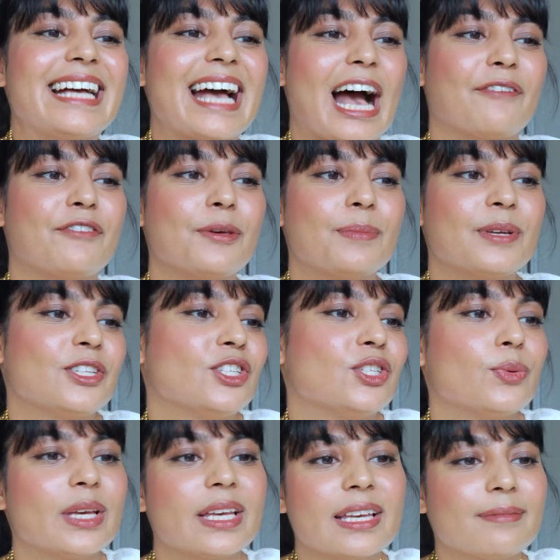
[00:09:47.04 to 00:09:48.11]
Have you been
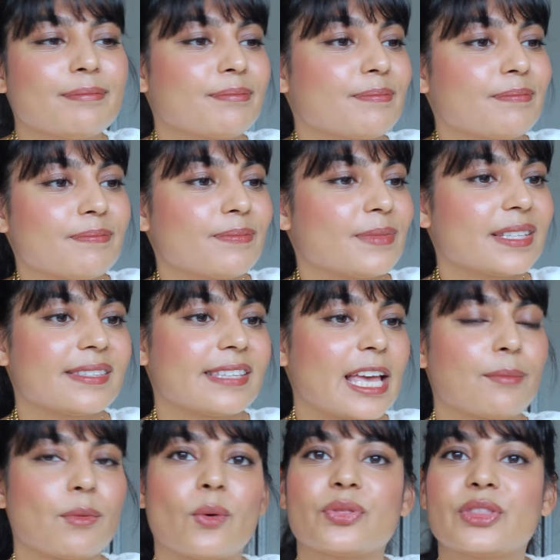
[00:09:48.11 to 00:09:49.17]
doing the
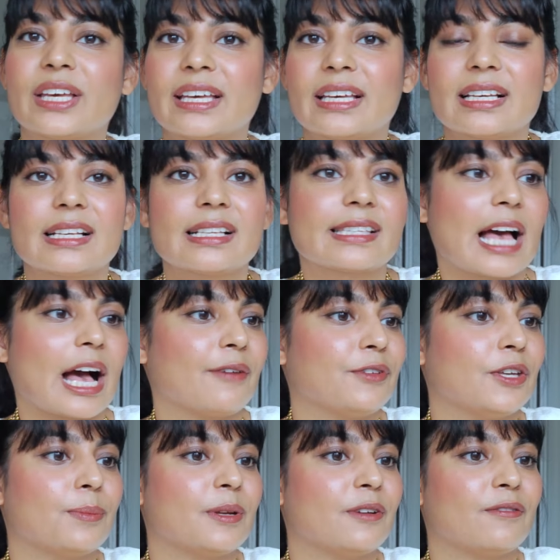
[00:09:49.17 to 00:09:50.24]
same old things? Have
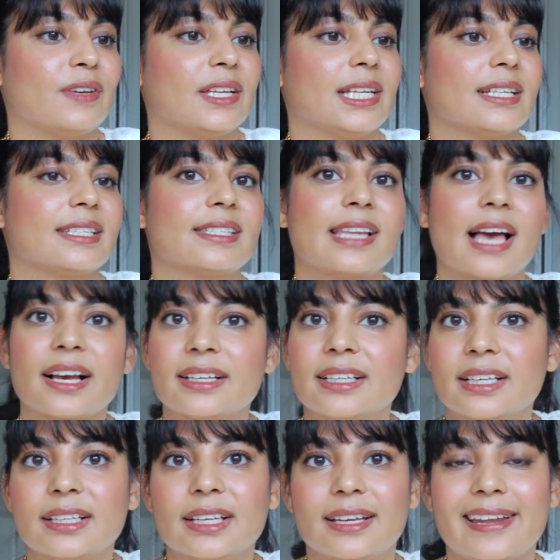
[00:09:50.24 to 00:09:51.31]
you been feeling
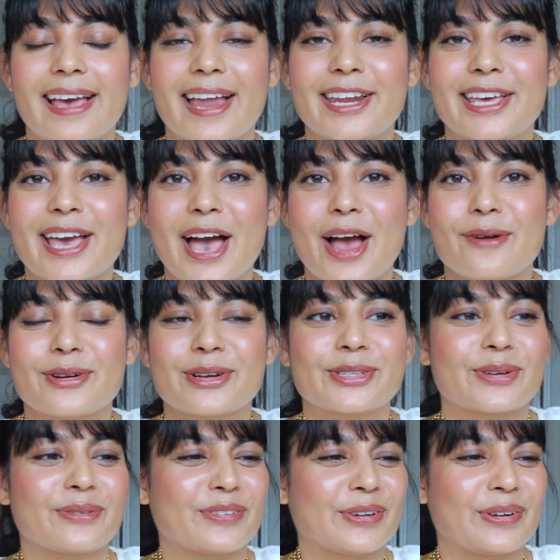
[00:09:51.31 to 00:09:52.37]
stagnant in any
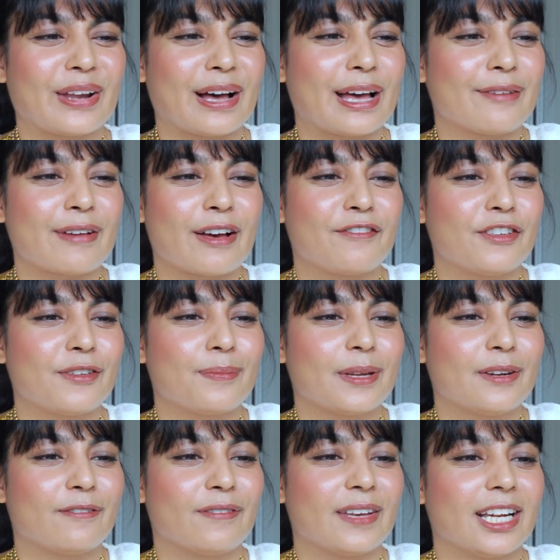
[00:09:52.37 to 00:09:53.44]
areas of your life? Have you
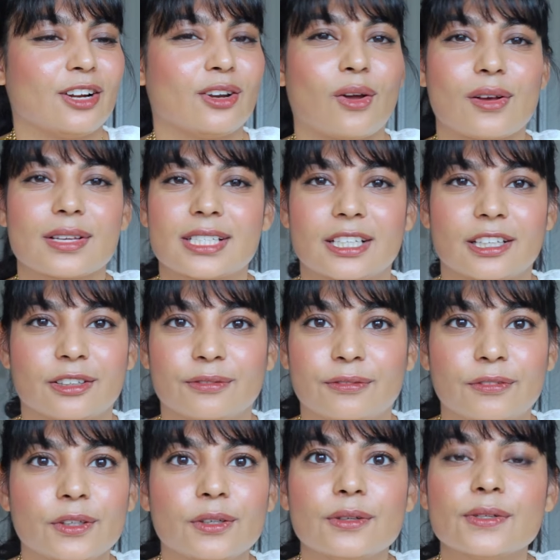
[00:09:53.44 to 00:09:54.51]
been feeling lost and
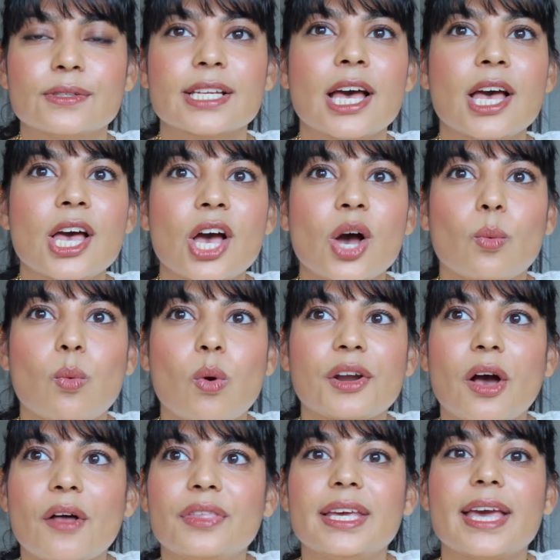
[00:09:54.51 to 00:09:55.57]
confused?
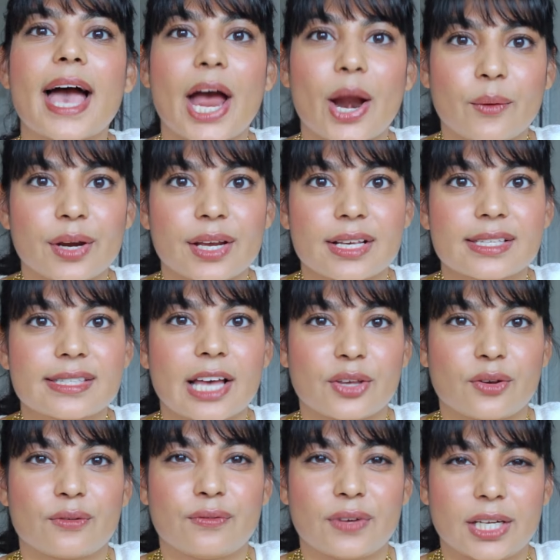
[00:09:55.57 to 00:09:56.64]
What are the areas that
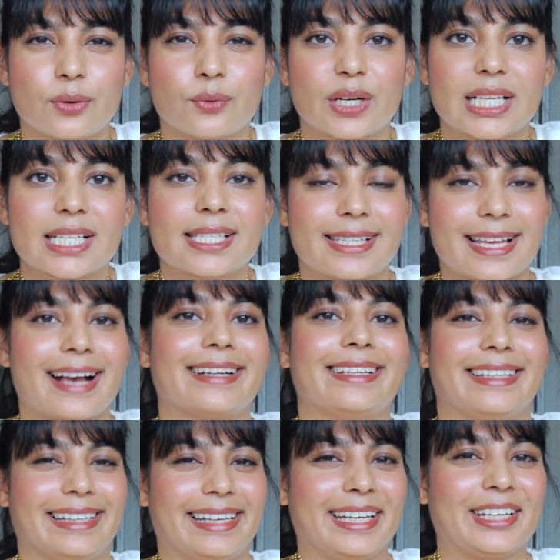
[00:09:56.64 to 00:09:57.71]
you're feeling really
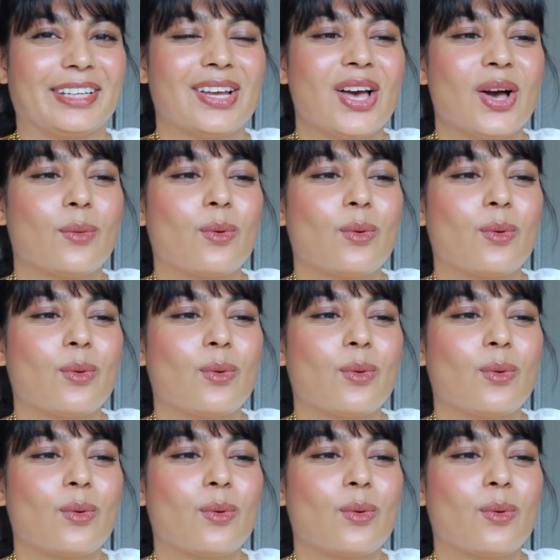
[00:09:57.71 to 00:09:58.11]
stagnant in?